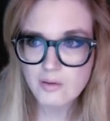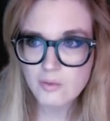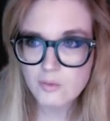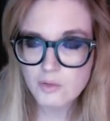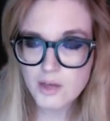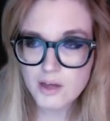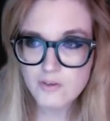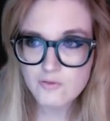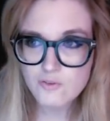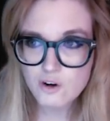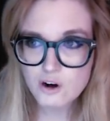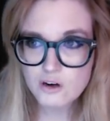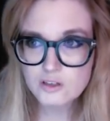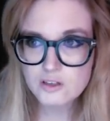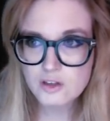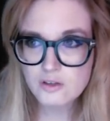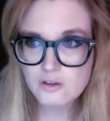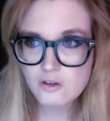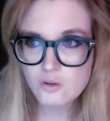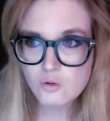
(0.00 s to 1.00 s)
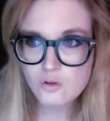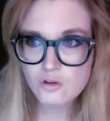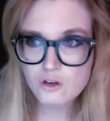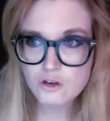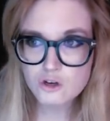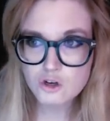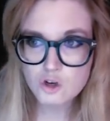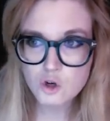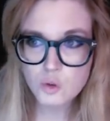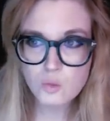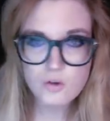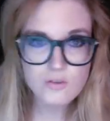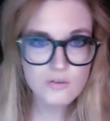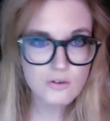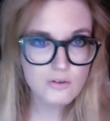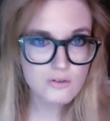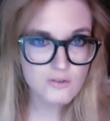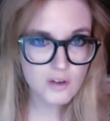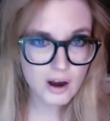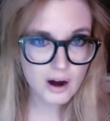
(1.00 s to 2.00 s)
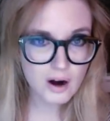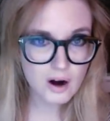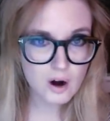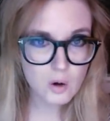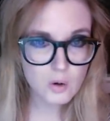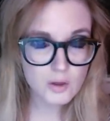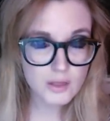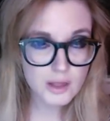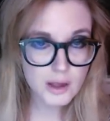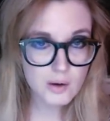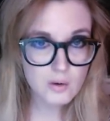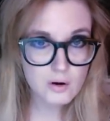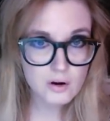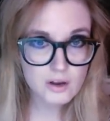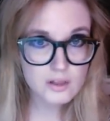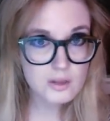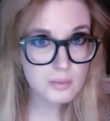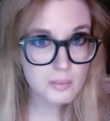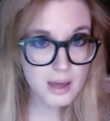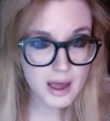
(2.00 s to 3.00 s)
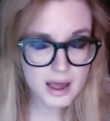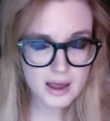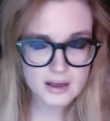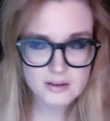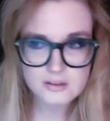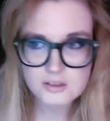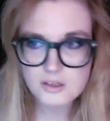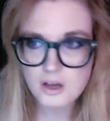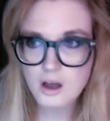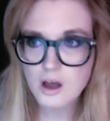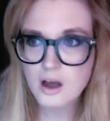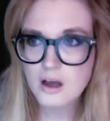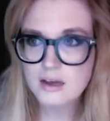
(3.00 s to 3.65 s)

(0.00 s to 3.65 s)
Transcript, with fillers: when they first said this was the tomb of a pharaoh when they were in the maze,